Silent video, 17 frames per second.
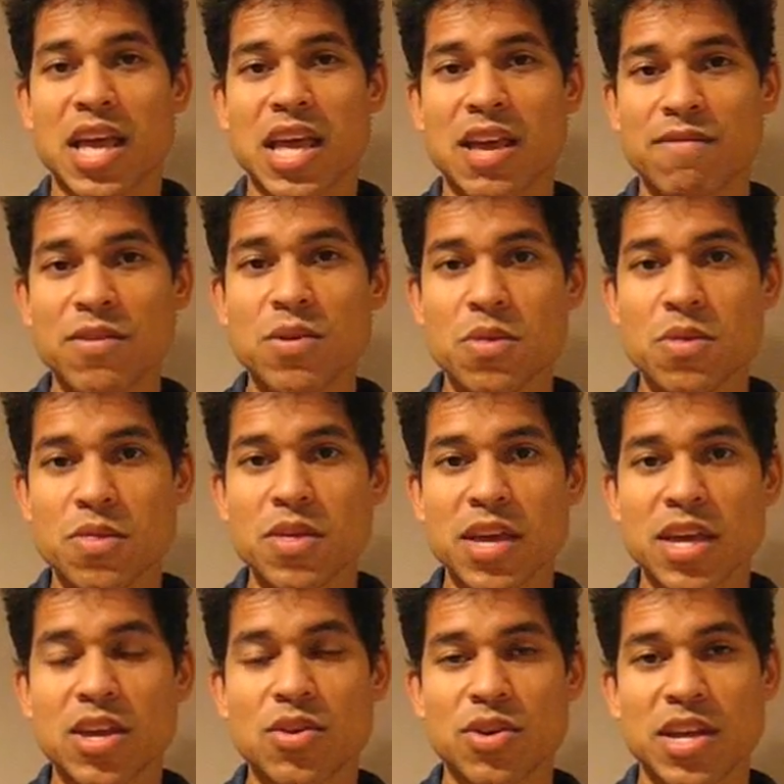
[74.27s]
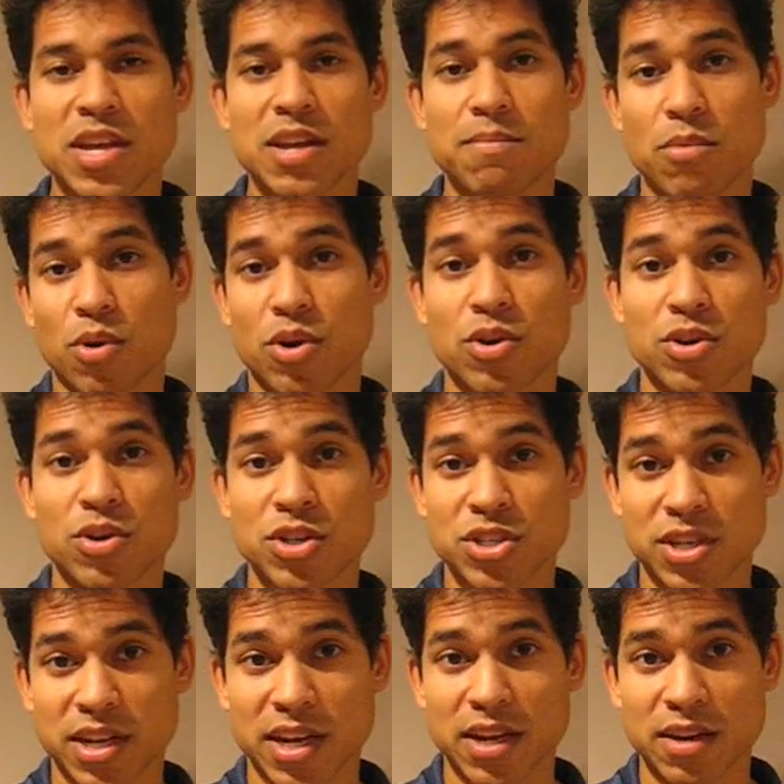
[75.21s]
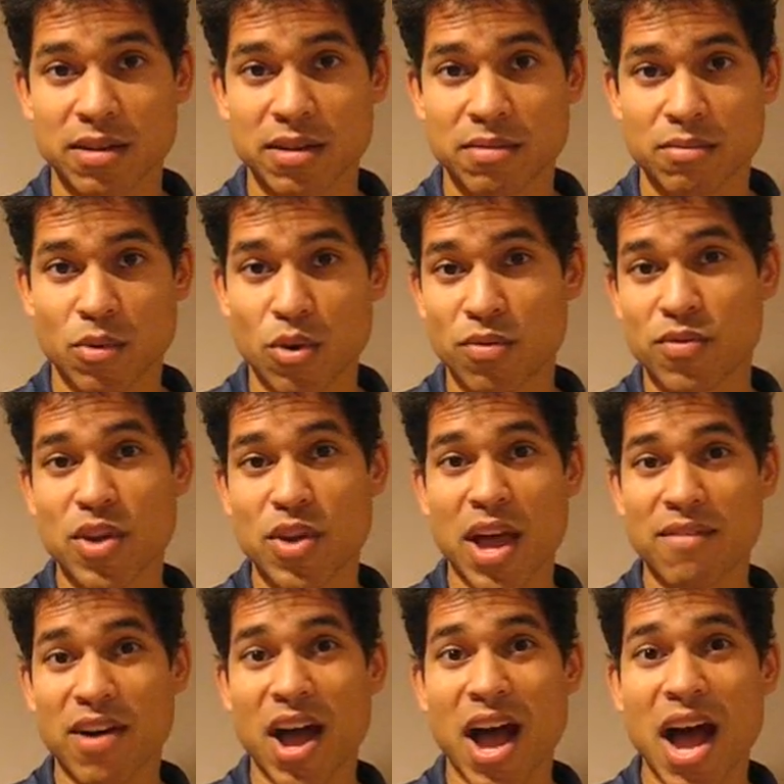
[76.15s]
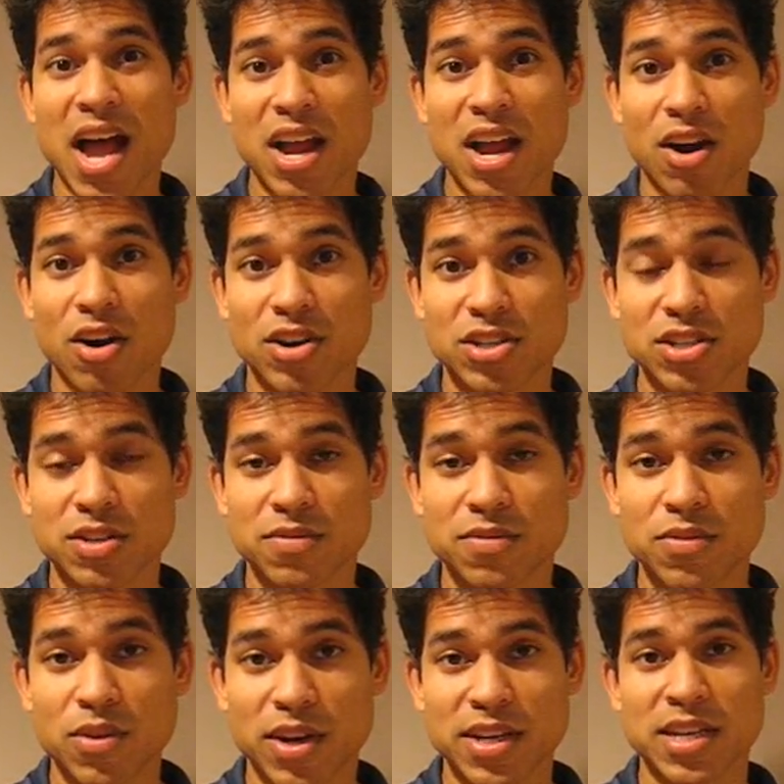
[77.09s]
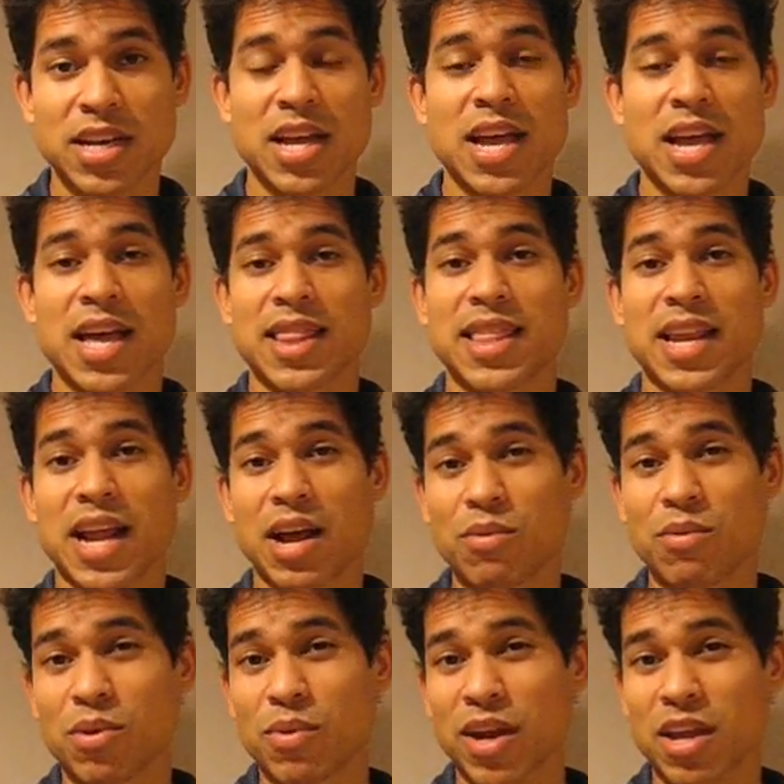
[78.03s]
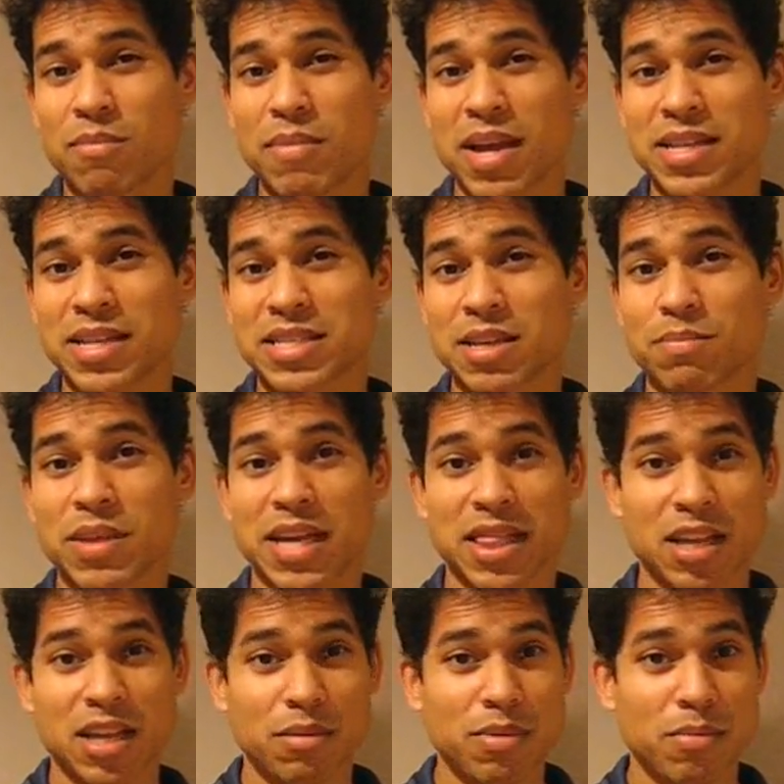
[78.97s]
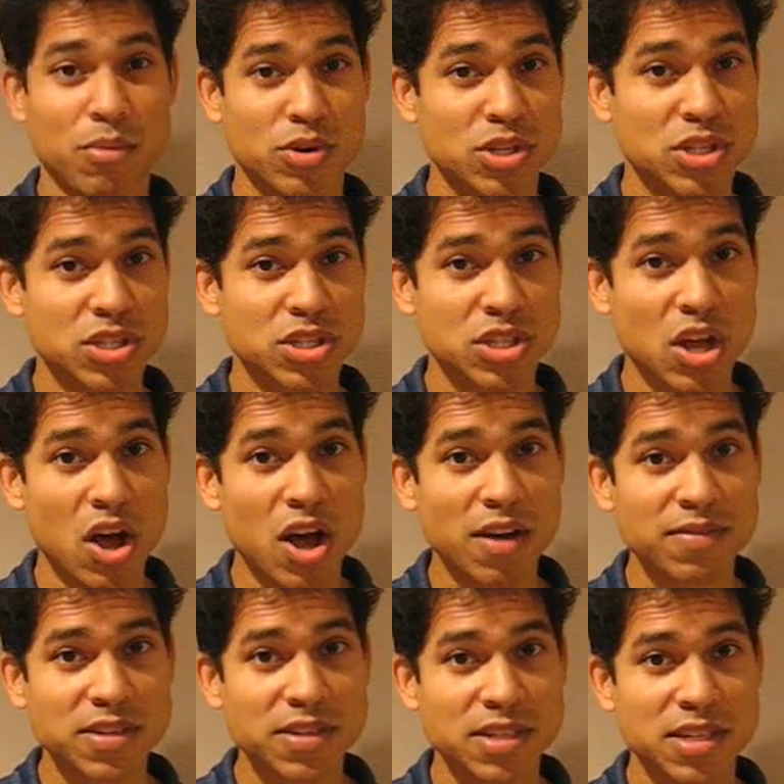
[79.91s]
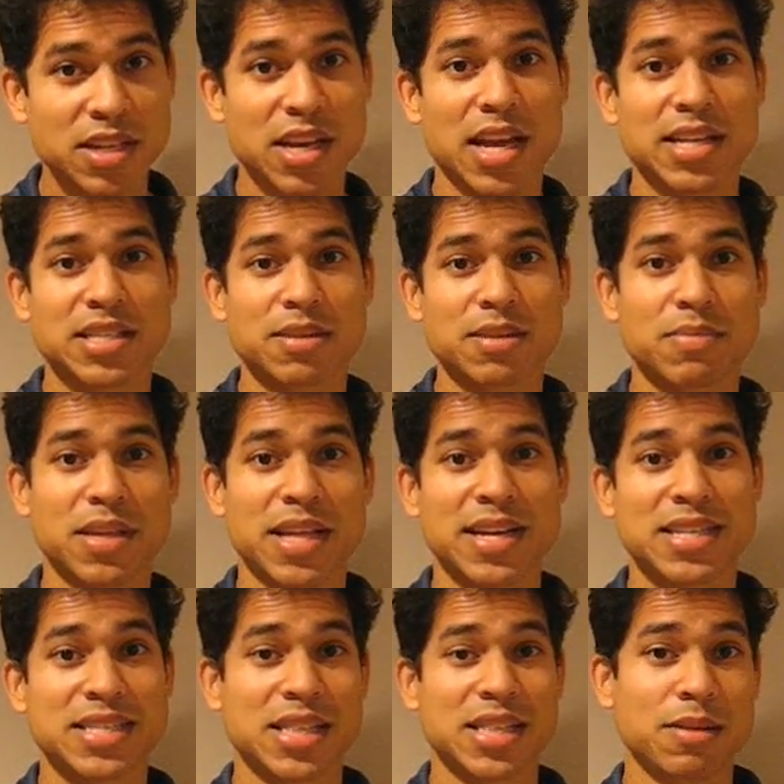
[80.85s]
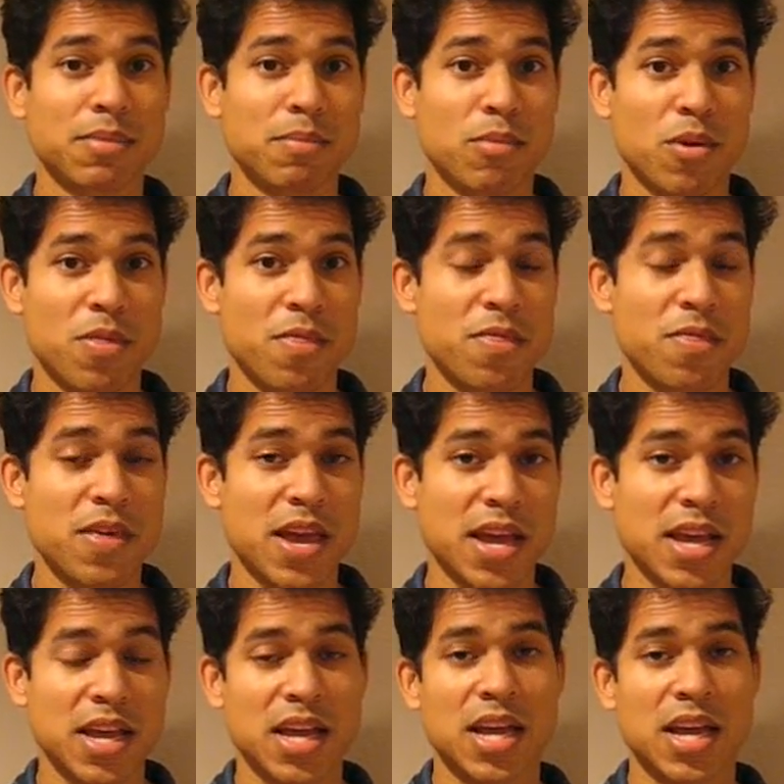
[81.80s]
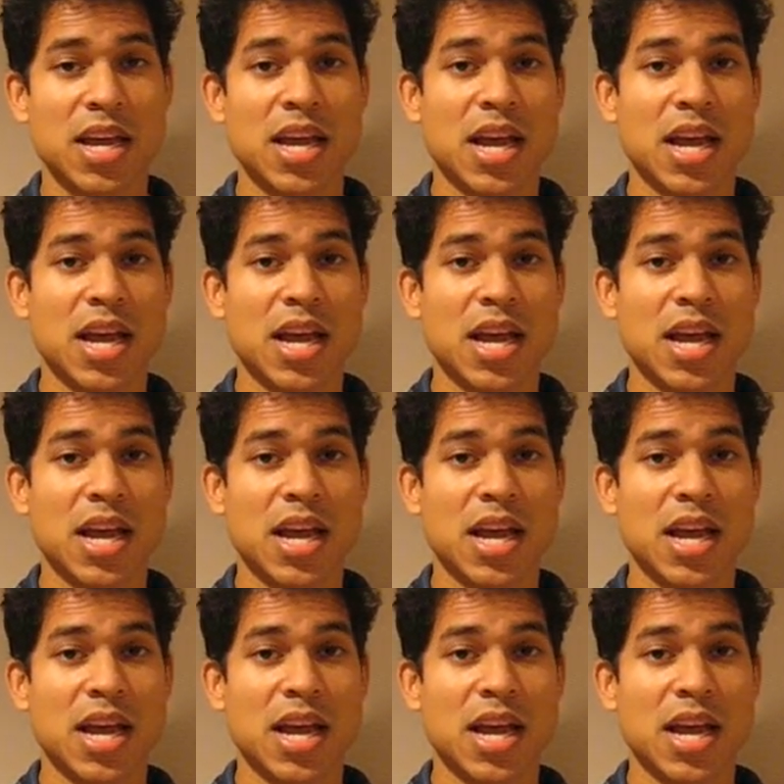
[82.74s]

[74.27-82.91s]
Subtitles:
if you think you need more cushioning, or if you have a high arched foot, then I would recommend something a little bit more soft and something that is a little bit more thick.